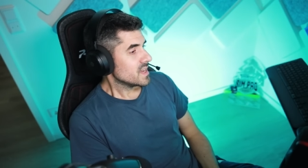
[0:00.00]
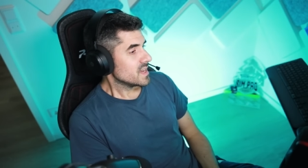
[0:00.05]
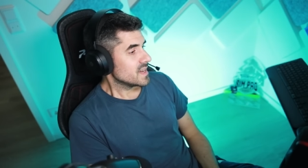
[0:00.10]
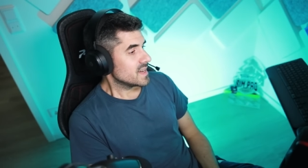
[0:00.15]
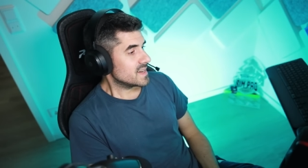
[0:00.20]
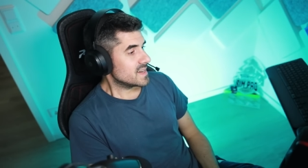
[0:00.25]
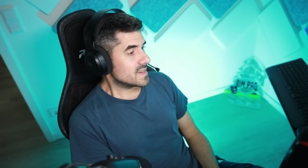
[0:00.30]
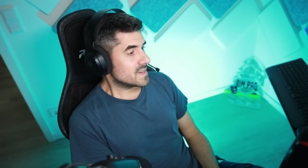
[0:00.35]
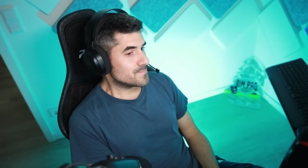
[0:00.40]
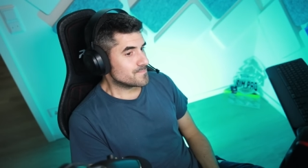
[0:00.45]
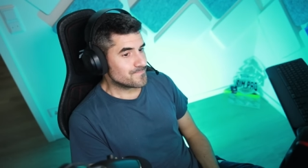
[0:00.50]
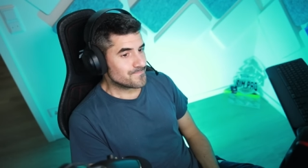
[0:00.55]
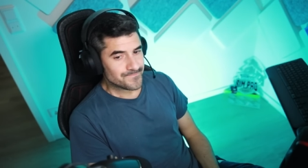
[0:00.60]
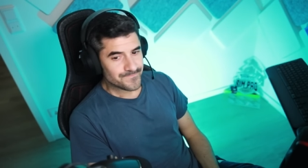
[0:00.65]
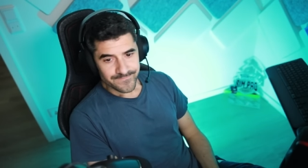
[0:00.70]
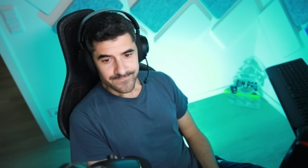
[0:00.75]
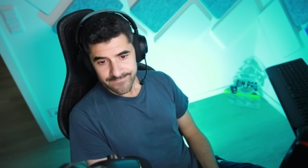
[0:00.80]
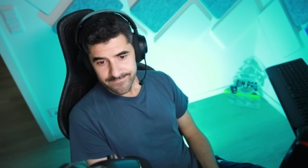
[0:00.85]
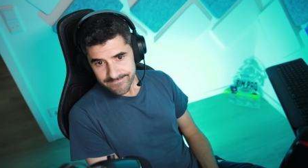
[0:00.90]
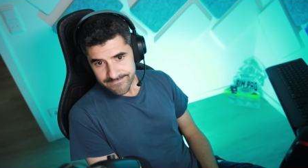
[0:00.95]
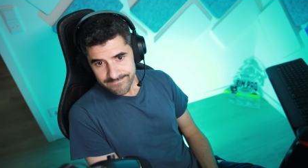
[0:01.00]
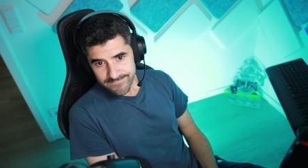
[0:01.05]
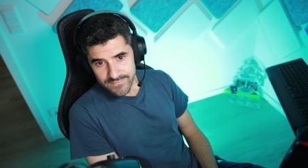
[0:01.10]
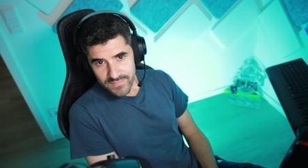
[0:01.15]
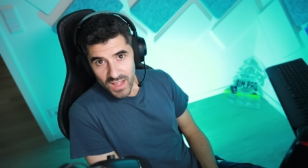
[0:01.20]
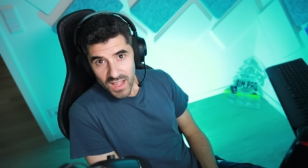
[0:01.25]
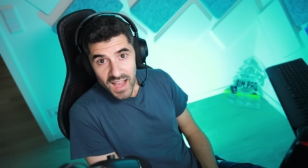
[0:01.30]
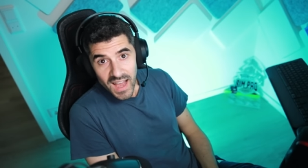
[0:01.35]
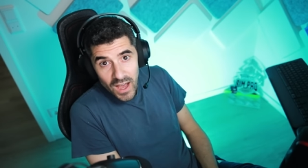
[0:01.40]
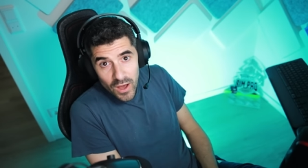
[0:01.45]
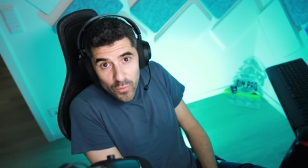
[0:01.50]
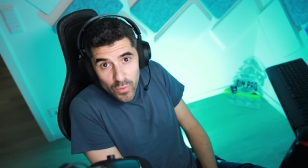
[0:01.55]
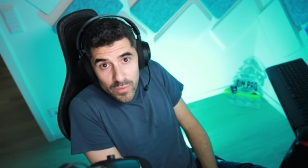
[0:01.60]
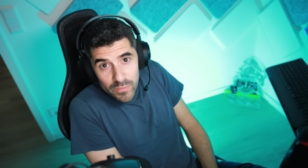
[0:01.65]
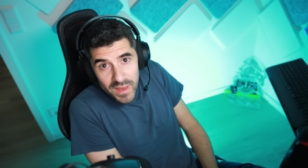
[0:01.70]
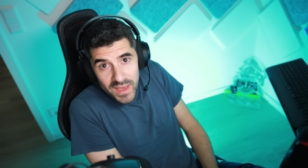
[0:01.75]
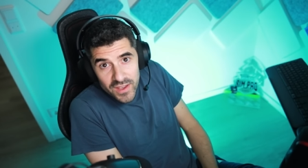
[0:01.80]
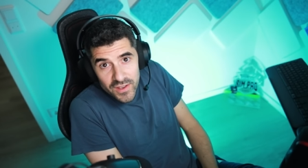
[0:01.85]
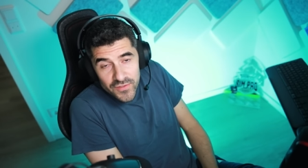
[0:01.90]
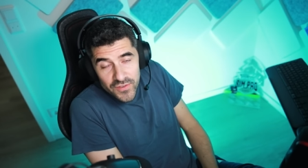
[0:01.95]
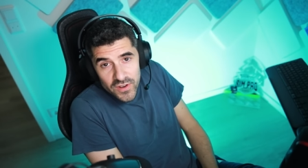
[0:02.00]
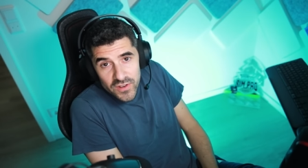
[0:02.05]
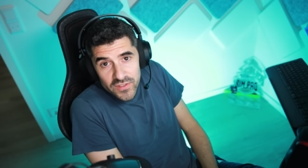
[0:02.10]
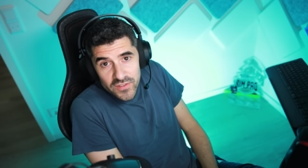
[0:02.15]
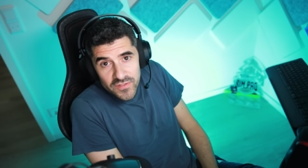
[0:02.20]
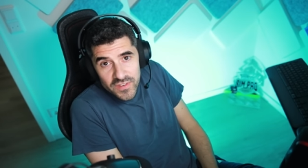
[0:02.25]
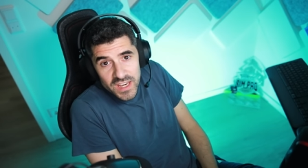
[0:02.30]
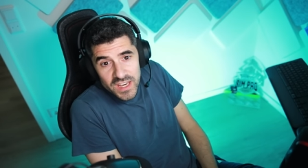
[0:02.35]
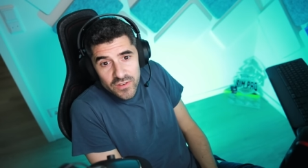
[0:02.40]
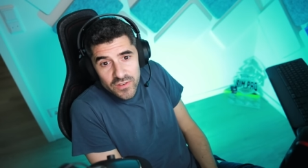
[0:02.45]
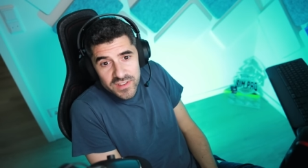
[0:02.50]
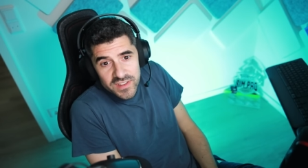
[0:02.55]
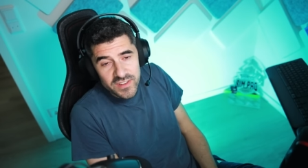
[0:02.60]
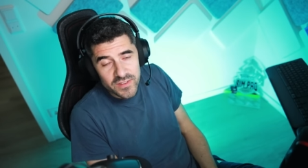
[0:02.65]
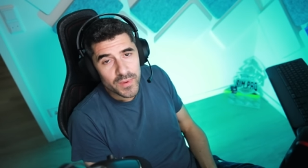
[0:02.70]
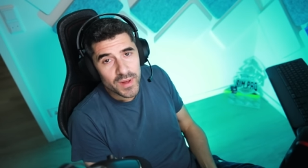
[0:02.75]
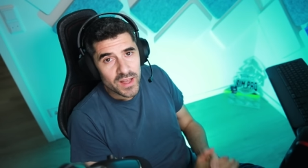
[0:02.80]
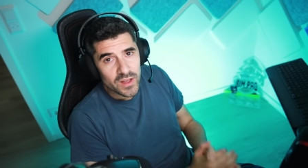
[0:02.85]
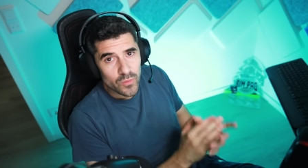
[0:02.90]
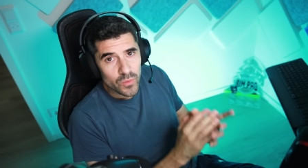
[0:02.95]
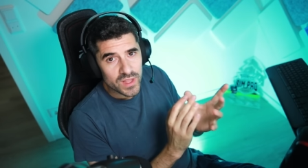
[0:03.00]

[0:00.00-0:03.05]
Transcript: Um, I will make further videos as well.